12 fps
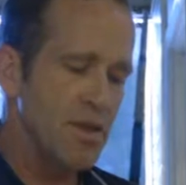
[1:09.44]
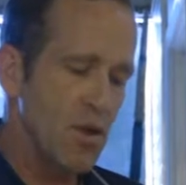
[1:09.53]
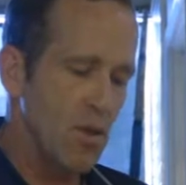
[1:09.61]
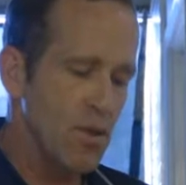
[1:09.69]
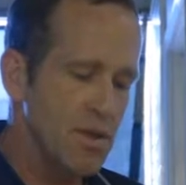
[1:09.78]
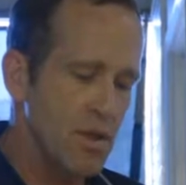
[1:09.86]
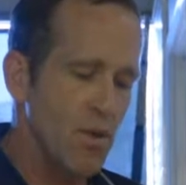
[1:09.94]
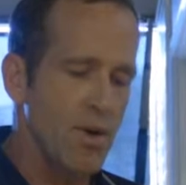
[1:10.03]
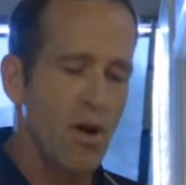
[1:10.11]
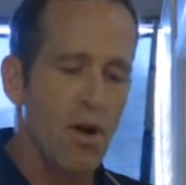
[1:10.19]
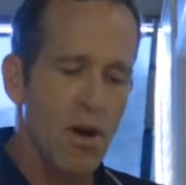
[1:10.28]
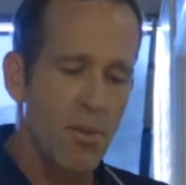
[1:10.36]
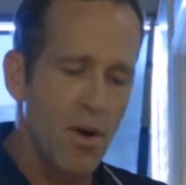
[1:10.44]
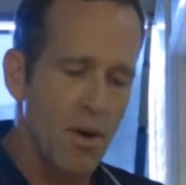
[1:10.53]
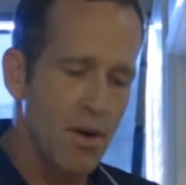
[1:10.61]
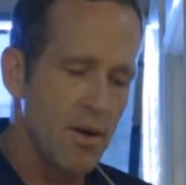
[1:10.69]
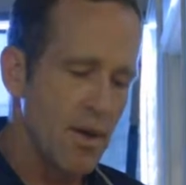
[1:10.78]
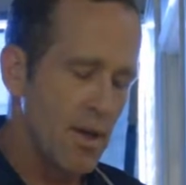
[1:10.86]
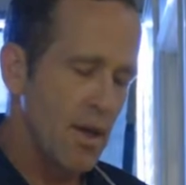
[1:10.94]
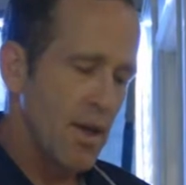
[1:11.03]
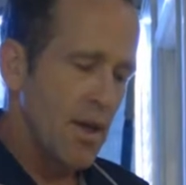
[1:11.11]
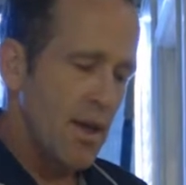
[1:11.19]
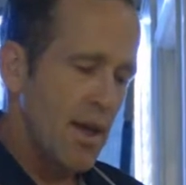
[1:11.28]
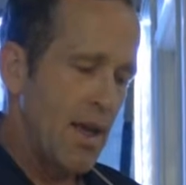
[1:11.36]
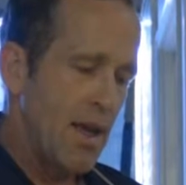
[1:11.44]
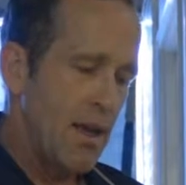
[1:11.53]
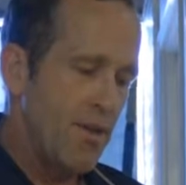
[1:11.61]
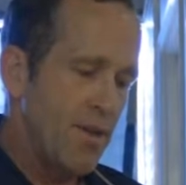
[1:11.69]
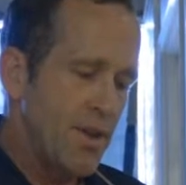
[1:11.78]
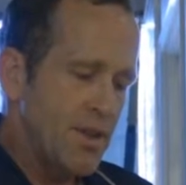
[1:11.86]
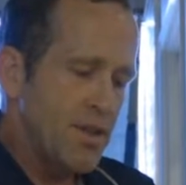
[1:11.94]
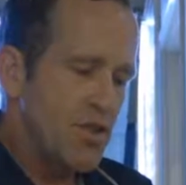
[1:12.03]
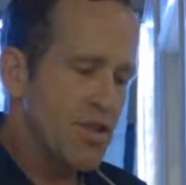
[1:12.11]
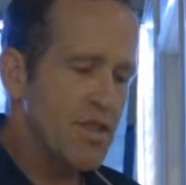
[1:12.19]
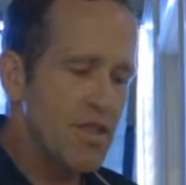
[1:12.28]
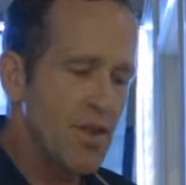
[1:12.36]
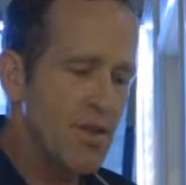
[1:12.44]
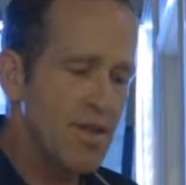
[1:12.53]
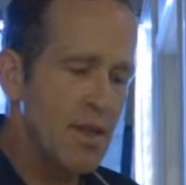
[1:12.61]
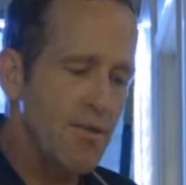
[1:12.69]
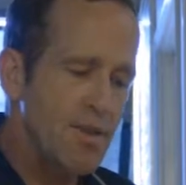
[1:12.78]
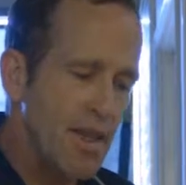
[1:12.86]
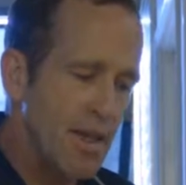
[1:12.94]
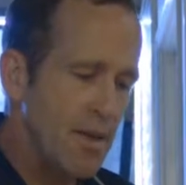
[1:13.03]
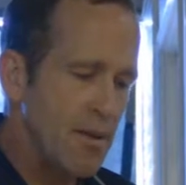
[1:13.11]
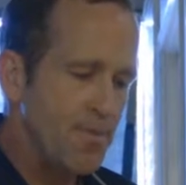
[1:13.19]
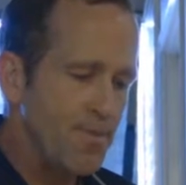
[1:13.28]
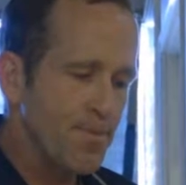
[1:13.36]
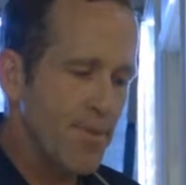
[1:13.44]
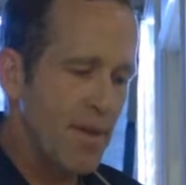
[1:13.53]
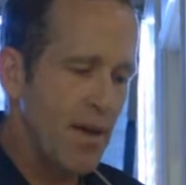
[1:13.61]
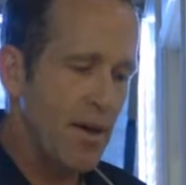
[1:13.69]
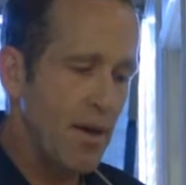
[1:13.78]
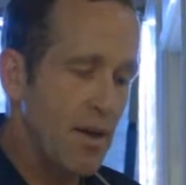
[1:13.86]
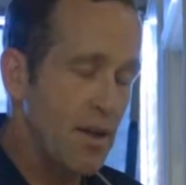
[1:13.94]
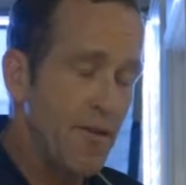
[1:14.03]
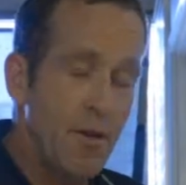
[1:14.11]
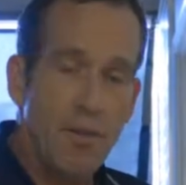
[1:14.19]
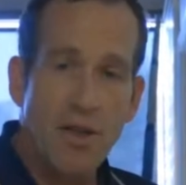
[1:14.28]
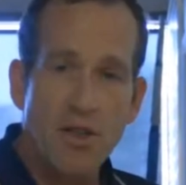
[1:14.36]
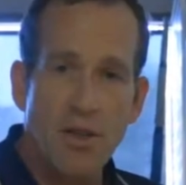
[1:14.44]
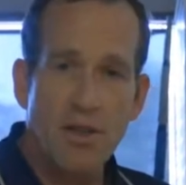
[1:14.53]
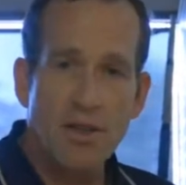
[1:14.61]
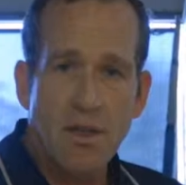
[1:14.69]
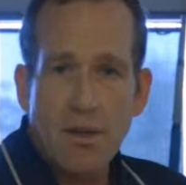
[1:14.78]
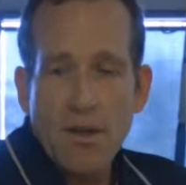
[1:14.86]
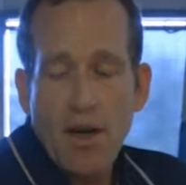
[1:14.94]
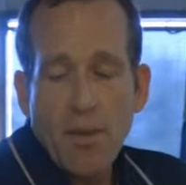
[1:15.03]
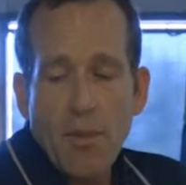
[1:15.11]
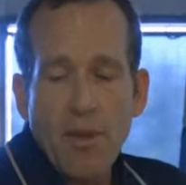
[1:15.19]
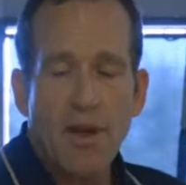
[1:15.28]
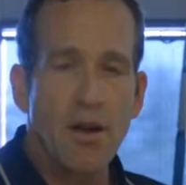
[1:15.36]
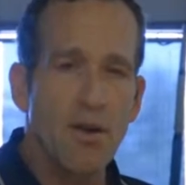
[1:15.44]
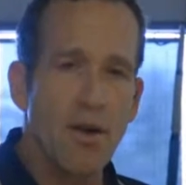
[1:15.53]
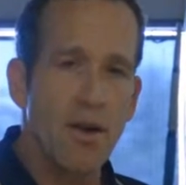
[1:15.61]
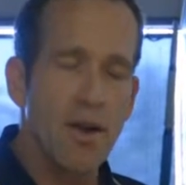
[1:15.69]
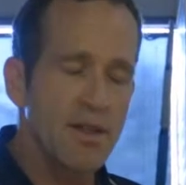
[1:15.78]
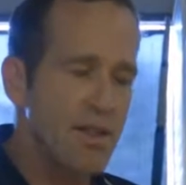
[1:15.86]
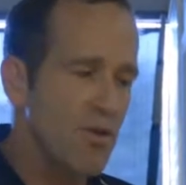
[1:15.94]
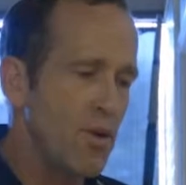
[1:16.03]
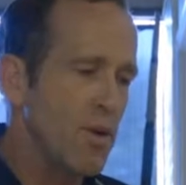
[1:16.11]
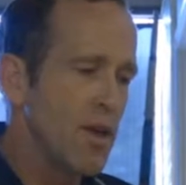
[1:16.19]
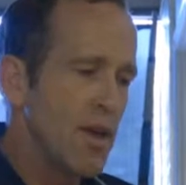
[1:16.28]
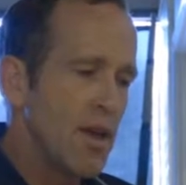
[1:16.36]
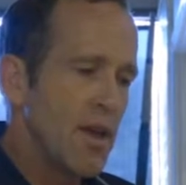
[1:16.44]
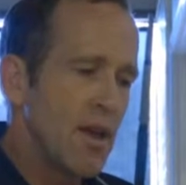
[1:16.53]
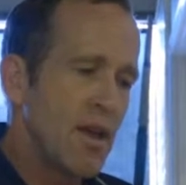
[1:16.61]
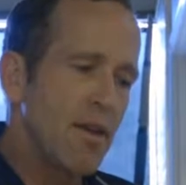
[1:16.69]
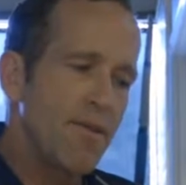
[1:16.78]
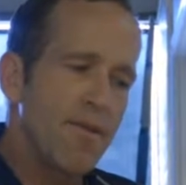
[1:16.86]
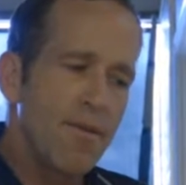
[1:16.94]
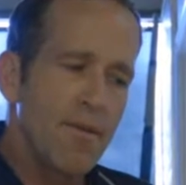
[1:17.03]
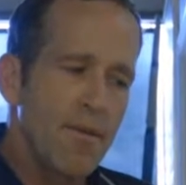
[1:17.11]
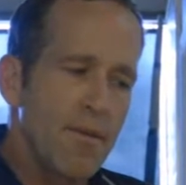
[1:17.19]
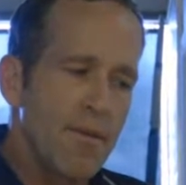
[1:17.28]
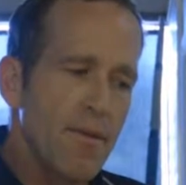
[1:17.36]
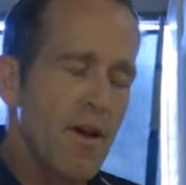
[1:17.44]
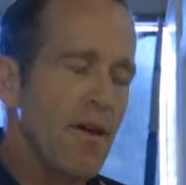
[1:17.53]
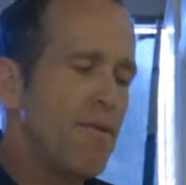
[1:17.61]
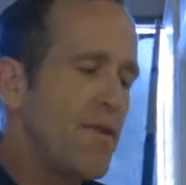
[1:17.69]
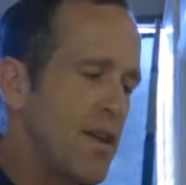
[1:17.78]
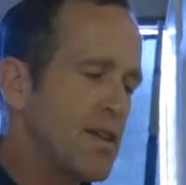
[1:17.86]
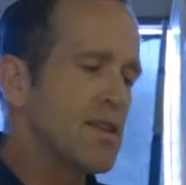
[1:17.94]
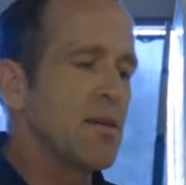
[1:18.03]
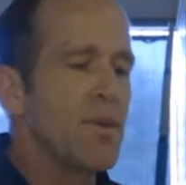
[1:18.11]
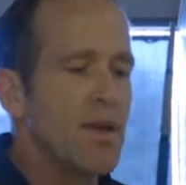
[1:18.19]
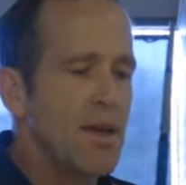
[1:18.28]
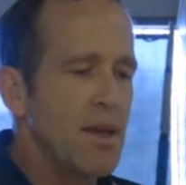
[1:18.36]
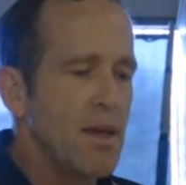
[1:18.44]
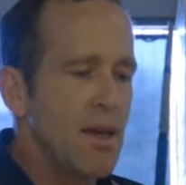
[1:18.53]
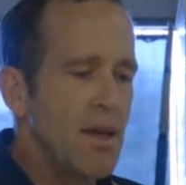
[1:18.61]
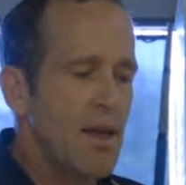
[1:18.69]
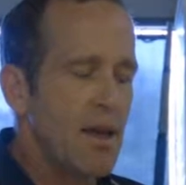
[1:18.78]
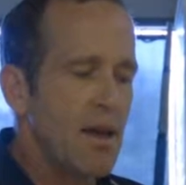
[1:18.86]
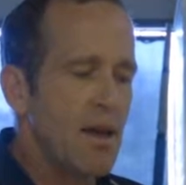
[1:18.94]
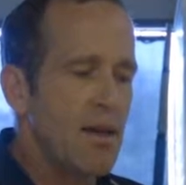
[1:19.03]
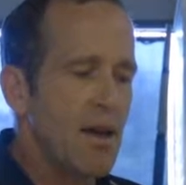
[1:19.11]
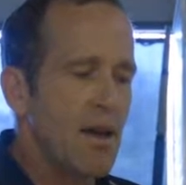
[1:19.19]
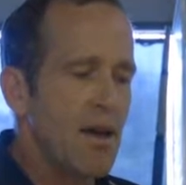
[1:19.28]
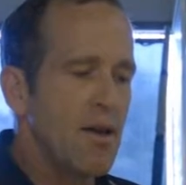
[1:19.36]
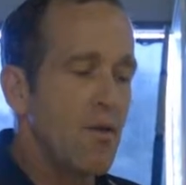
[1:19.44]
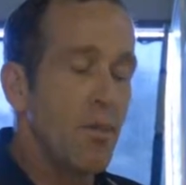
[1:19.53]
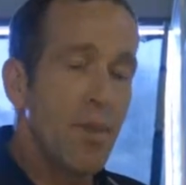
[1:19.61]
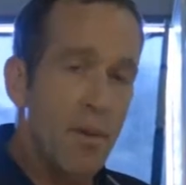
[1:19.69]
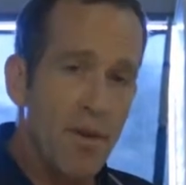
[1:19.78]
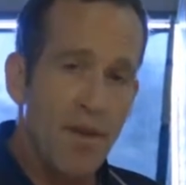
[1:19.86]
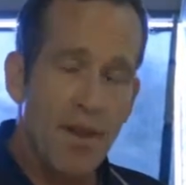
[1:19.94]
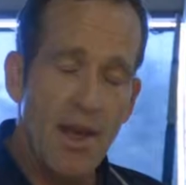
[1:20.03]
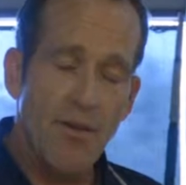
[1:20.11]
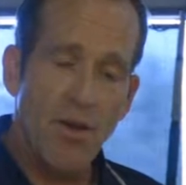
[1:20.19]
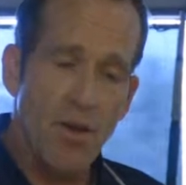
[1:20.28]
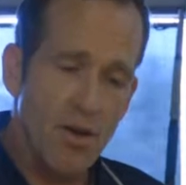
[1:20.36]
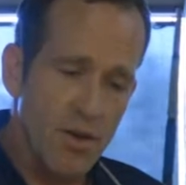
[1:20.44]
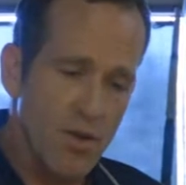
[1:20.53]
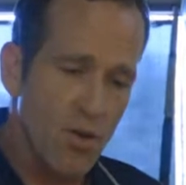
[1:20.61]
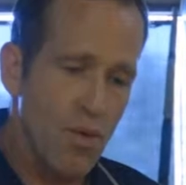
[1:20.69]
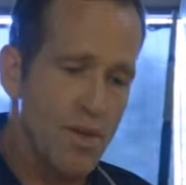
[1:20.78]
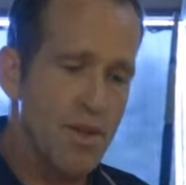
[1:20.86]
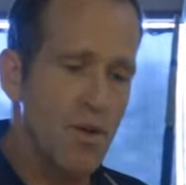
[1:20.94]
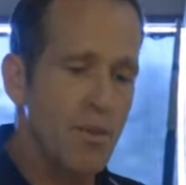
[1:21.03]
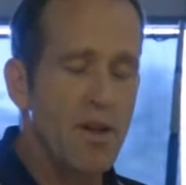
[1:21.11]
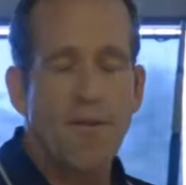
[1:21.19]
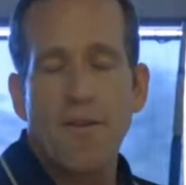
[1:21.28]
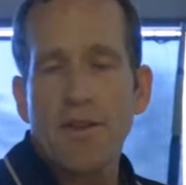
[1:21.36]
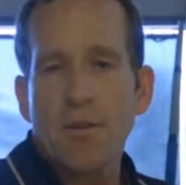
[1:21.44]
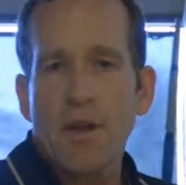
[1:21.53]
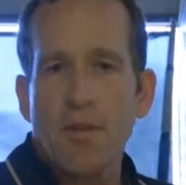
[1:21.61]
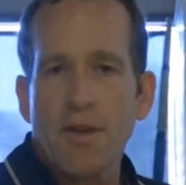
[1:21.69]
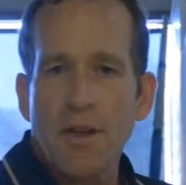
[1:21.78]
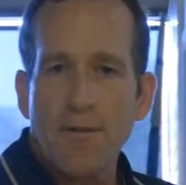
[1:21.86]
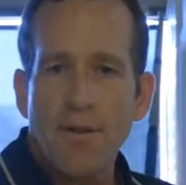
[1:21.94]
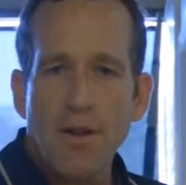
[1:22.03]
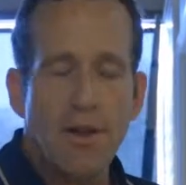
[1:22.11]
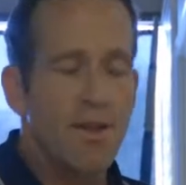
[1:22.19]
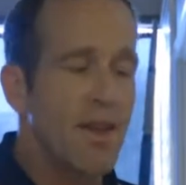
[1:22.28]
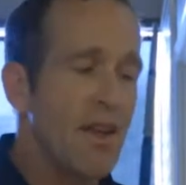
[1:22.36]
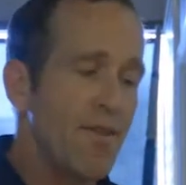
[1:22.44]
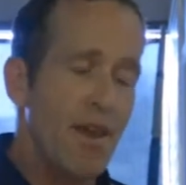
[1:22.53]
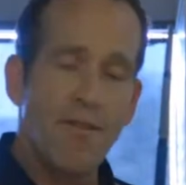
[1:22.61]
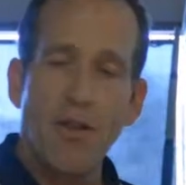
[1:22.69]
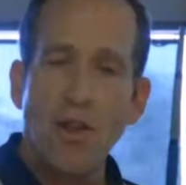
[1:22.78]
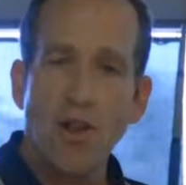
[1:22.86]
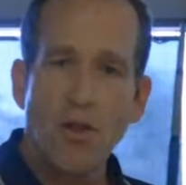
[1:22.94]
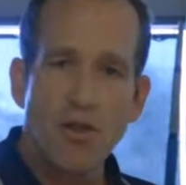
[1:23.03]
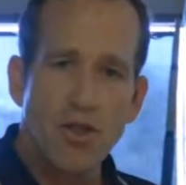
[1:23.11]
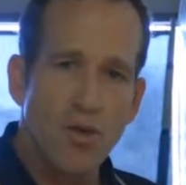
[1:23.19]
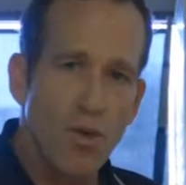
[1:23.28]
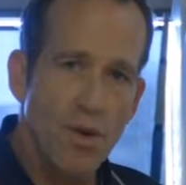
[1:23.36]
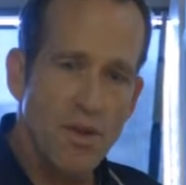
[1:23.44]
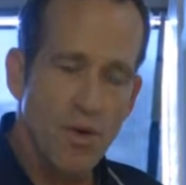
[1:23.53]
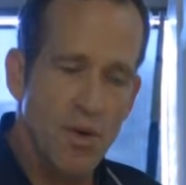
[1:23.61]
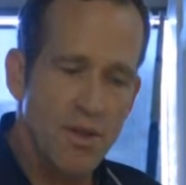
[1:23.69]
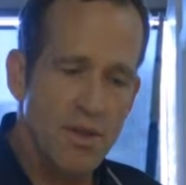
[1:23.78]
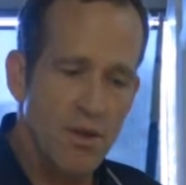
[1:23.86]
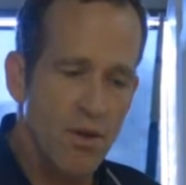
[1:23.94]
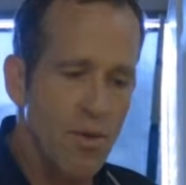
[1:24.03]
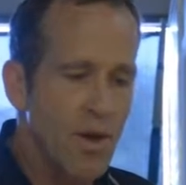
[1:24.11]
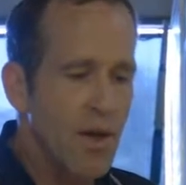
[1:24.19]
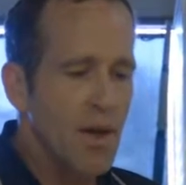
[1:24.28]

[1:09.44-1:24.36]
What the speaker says: and torso and arm are. And this is just another set of data and information that's going to come up later on. So if I'm fitting somebody and I remember that they have a longer torso, I'm going to fit them a little bit differently than if they have a shorter torso.